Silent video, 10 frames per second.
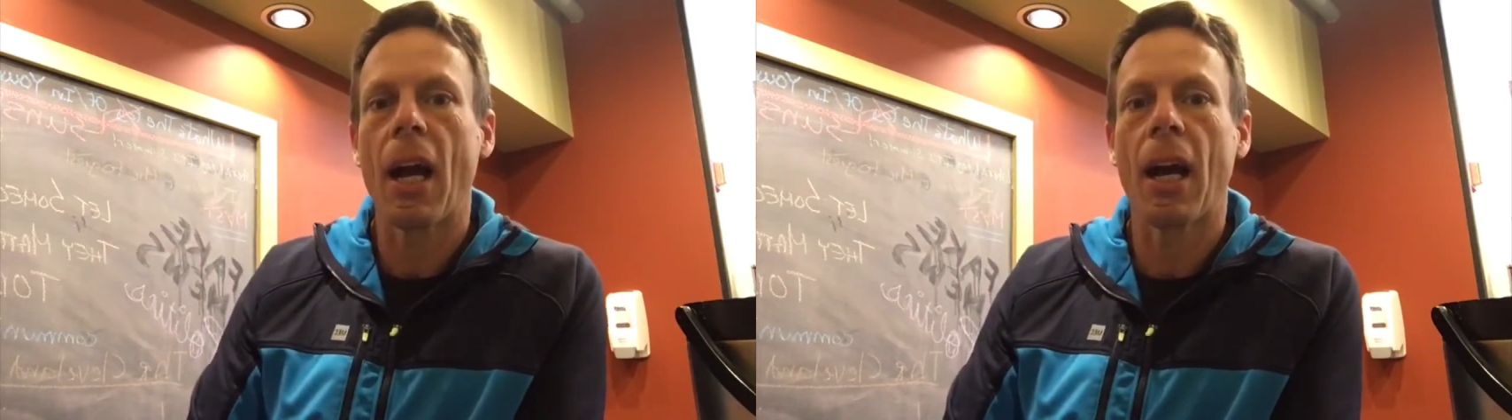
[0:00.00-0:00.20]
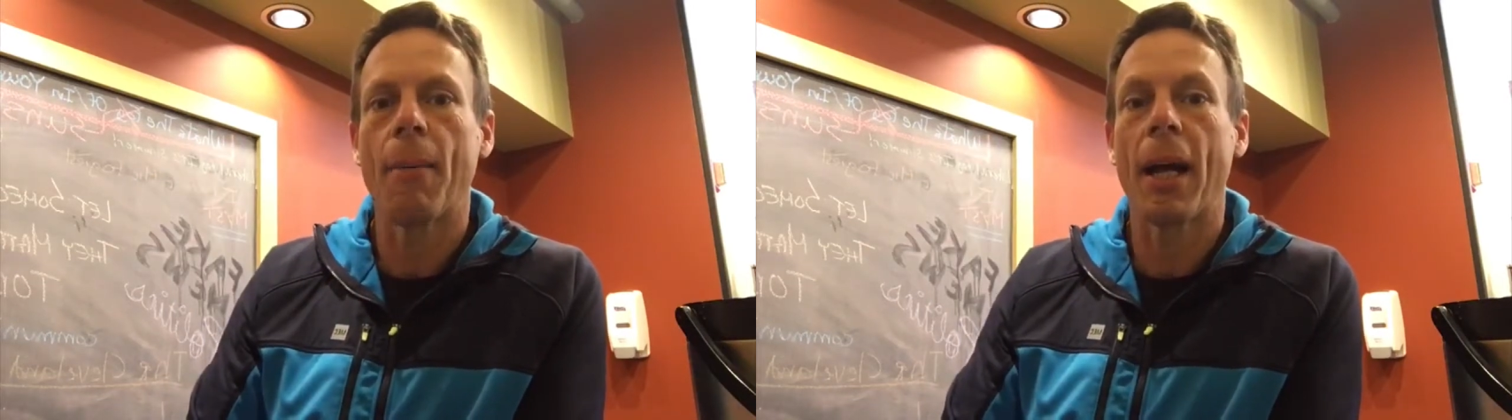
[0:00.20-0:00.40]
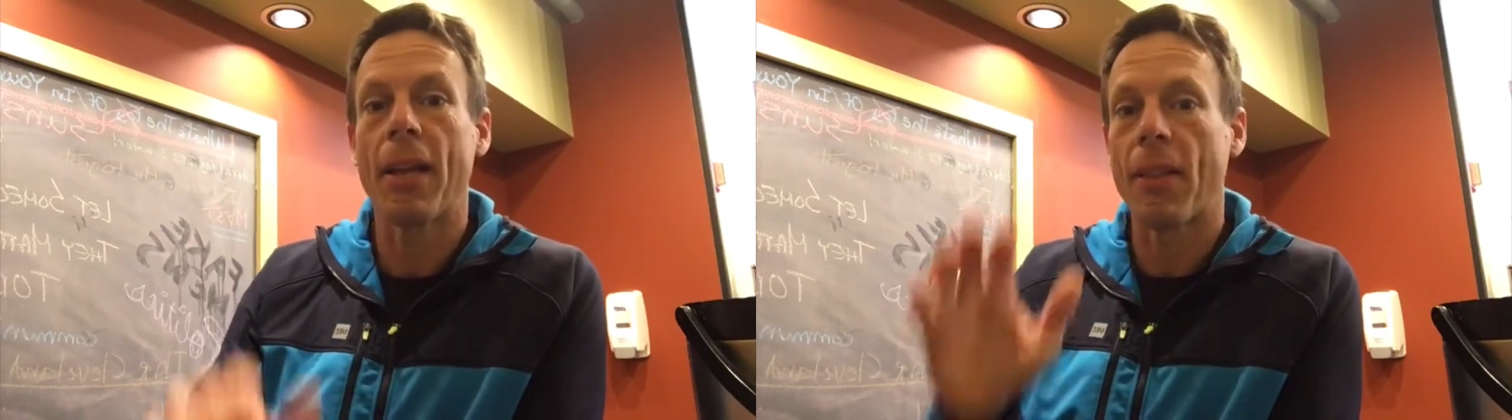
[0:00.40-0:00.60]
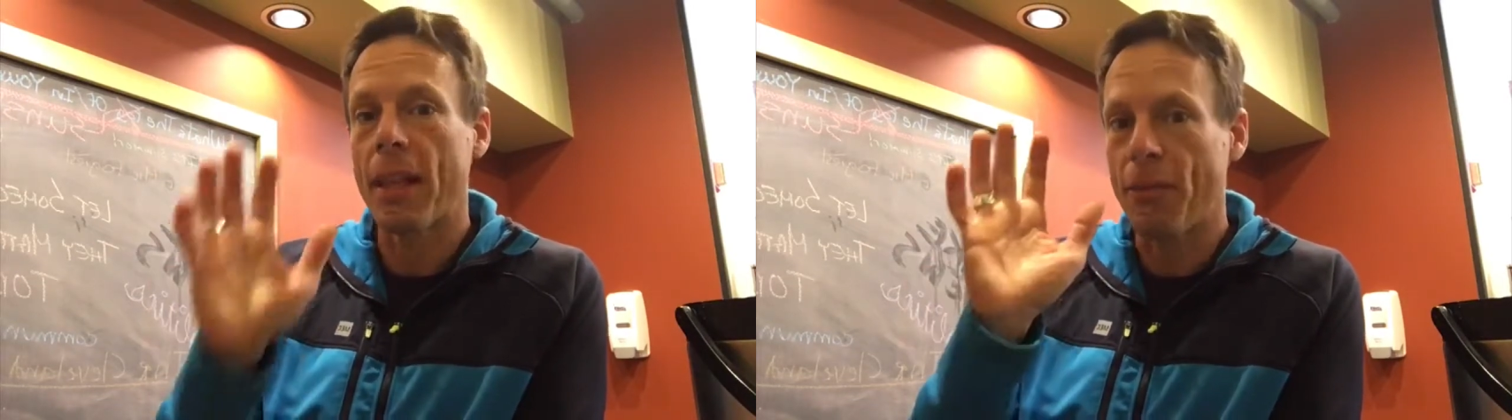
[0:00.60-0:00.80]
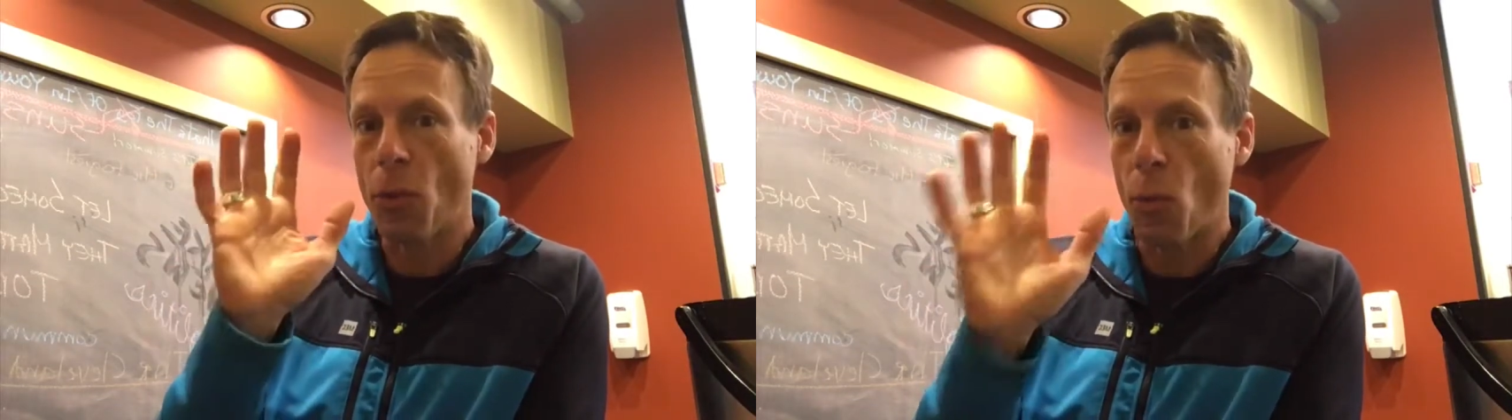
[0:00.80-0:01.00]
And
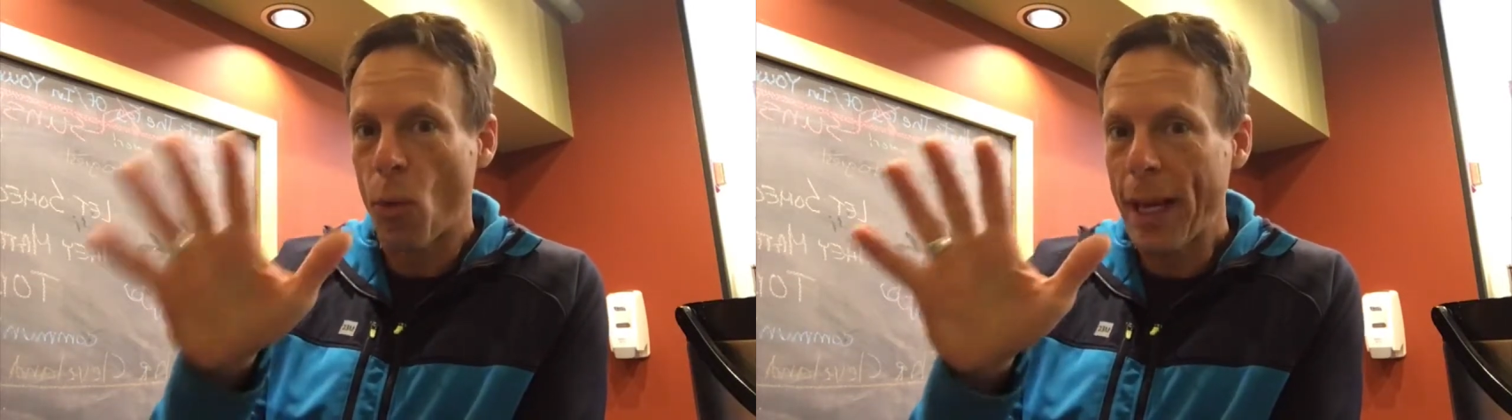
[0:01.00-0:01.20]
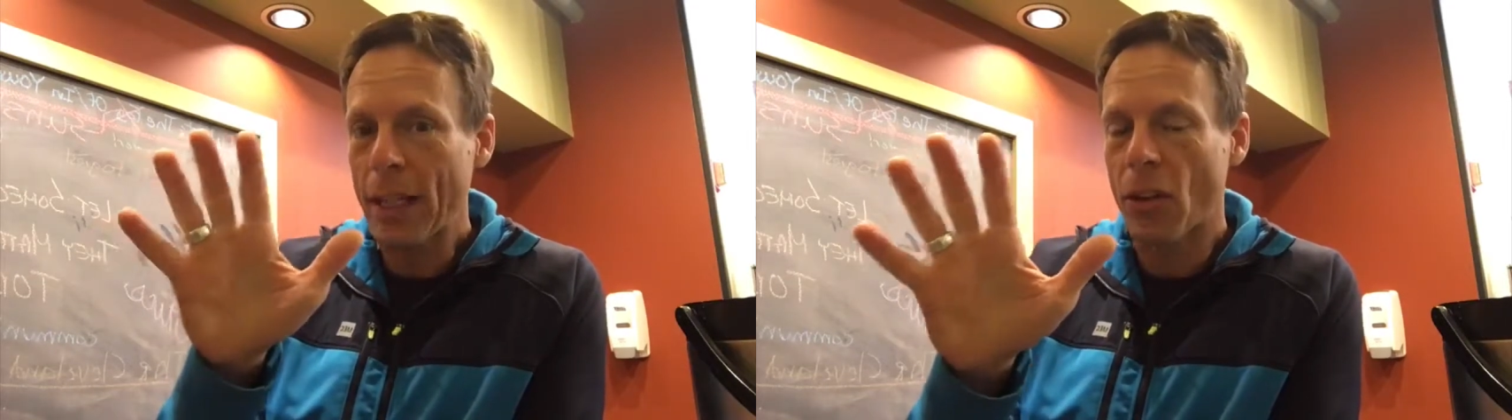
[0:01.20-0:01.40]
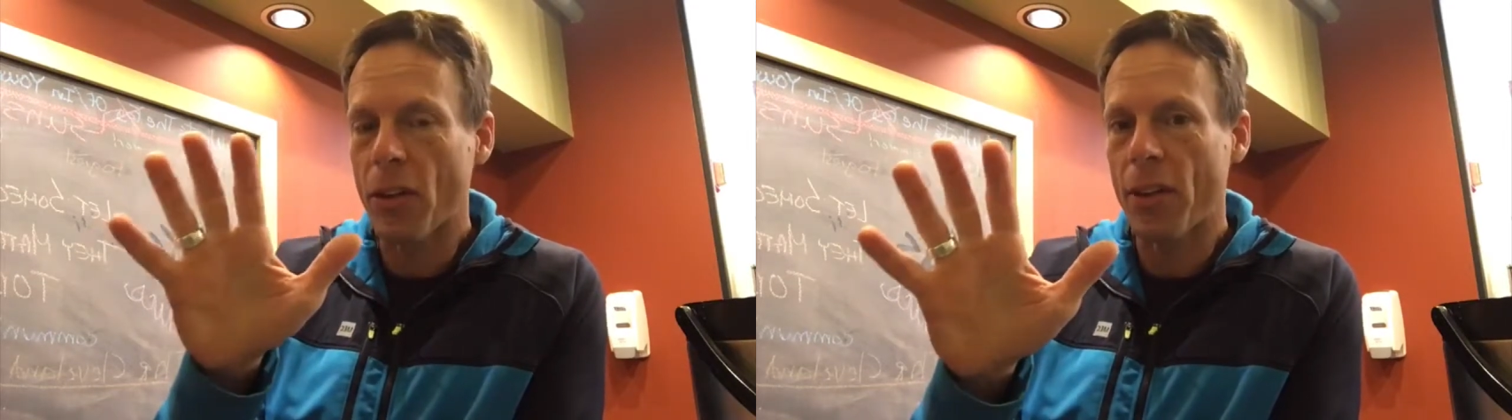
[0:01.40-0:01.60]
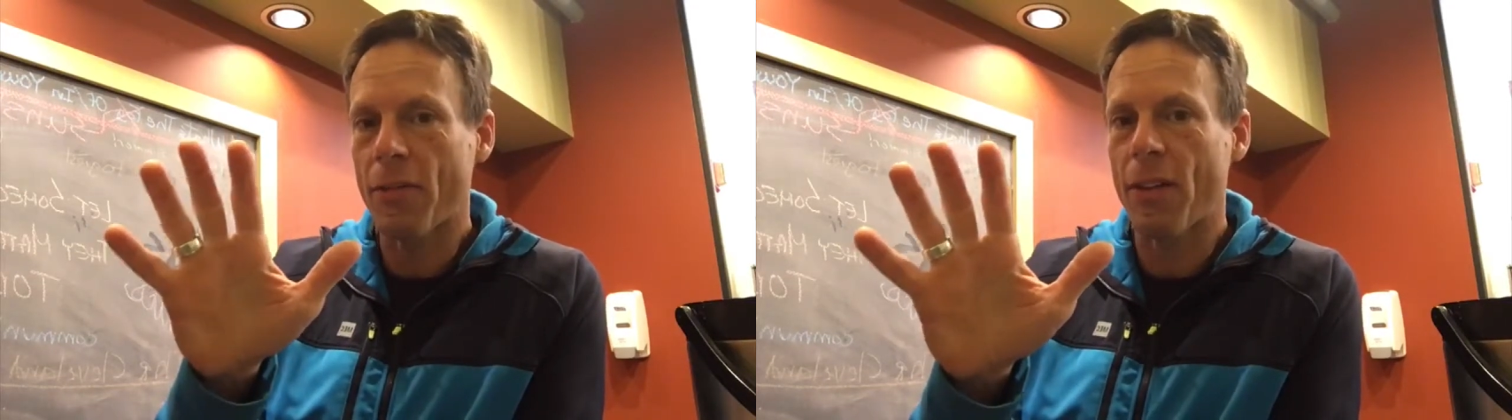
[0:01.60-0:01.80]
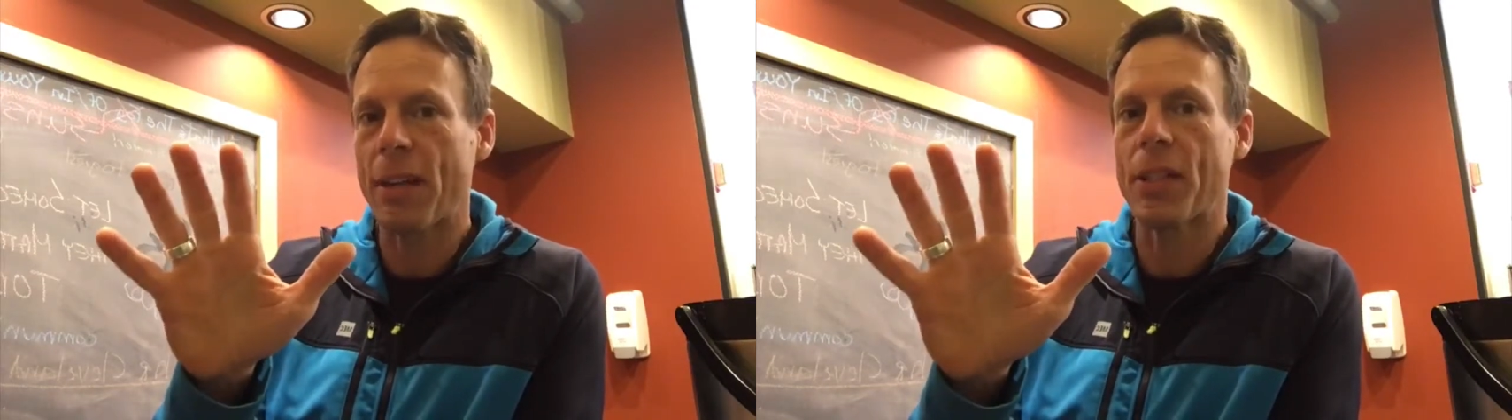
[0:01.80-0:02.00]
if you wait longer than
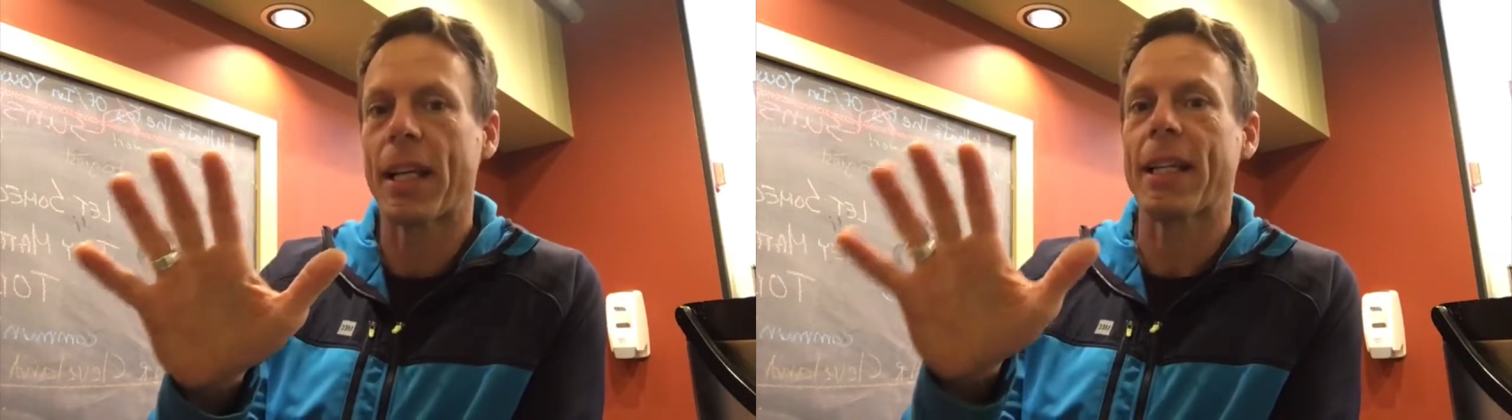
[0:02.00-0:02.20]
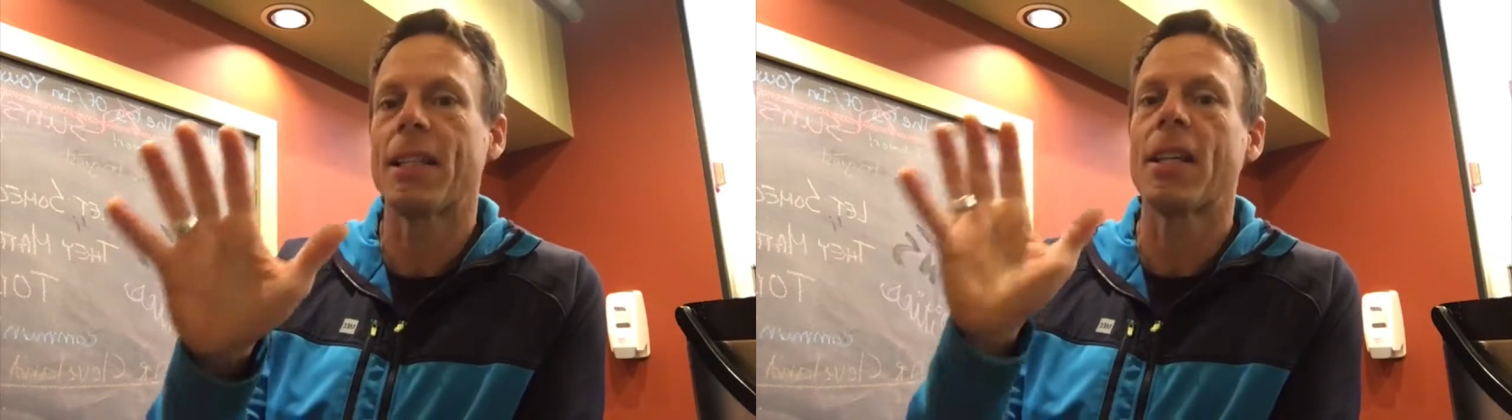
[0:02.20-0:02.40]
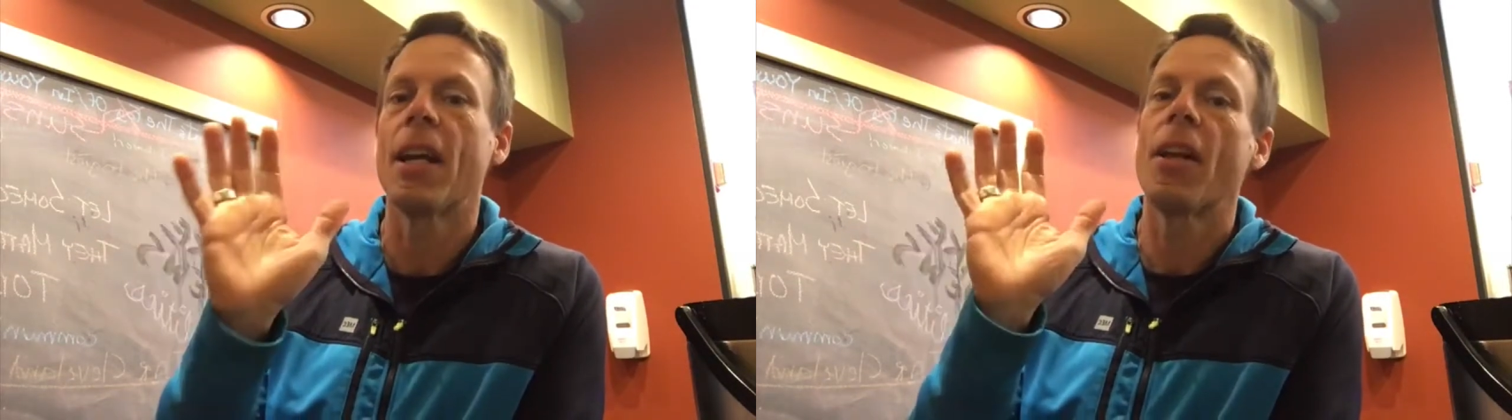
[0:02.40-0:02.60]
5 seconds,